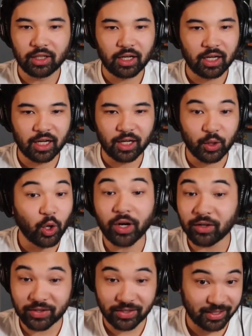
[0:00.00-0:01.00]
No one
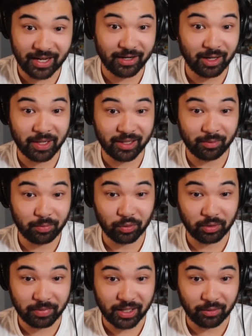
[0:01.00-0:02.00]
else had gotten up on the
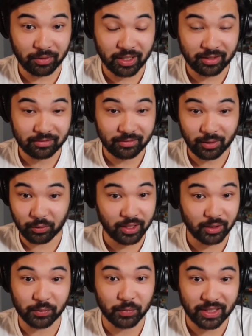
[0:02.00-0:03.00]
board, by the way. No one
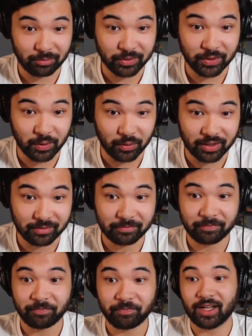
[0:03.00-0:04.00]
else was able to do it.
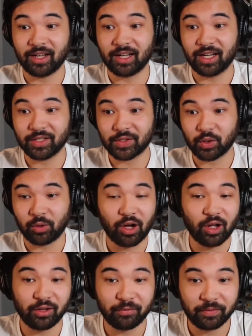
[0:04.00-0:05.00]
So
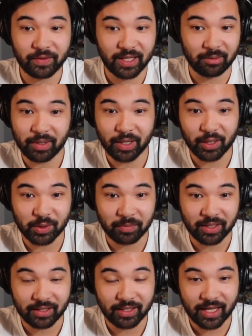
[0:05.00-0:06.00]
all of the
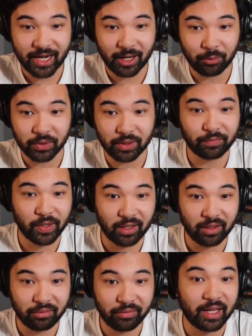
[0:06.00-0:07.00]
embarrassment that I was afraid
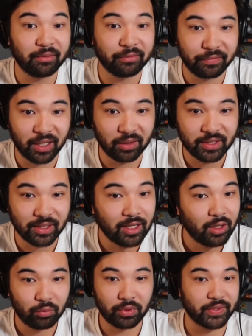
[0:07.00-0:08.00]
of and felt
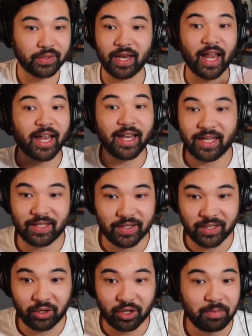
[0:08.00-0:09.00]
was not
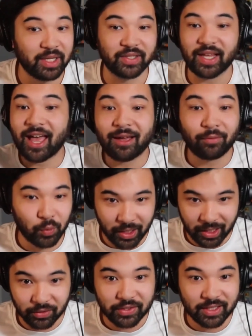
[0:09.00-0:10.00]
necessary because everyone
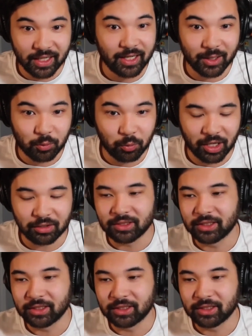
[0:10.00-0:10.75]
else did it as well.